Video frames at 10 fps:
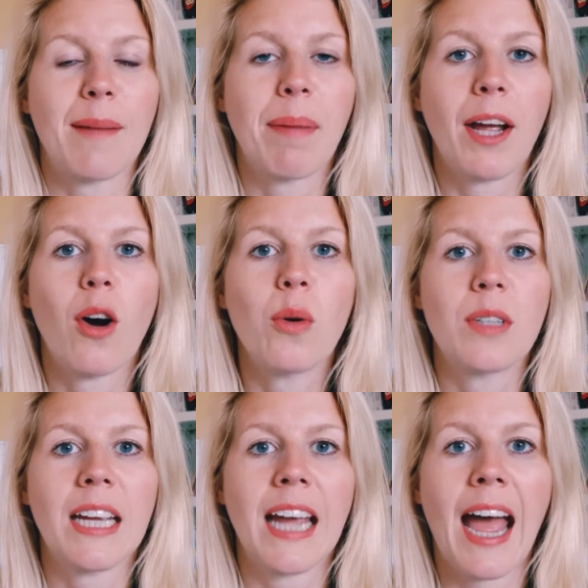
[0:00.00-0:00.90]
by
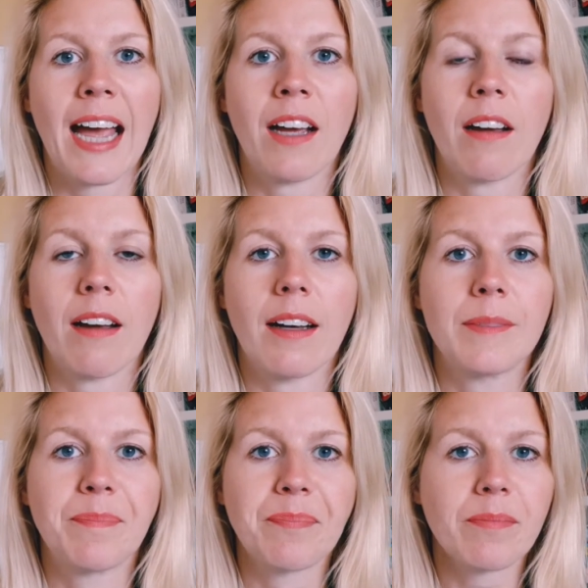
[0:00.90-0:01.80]
holding
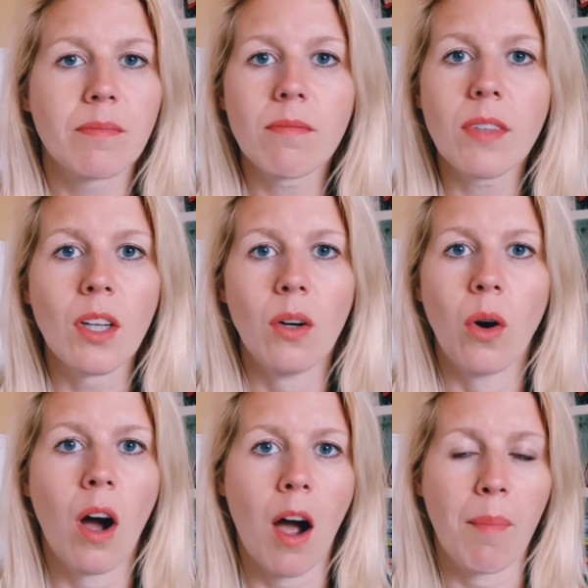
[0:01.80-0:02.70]
anger or
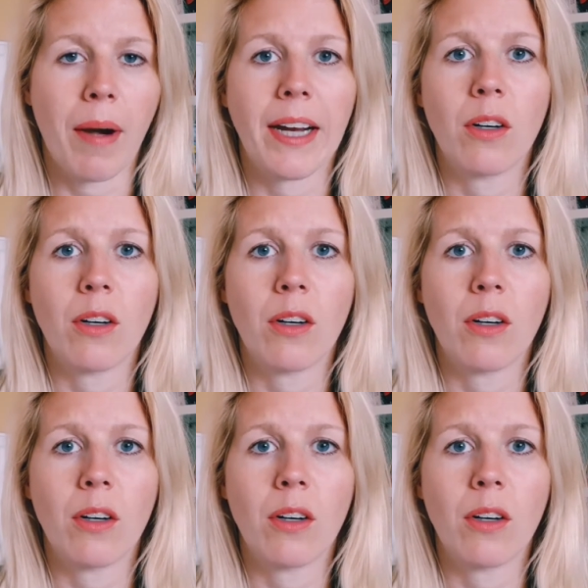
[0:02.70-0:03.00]
heartbreak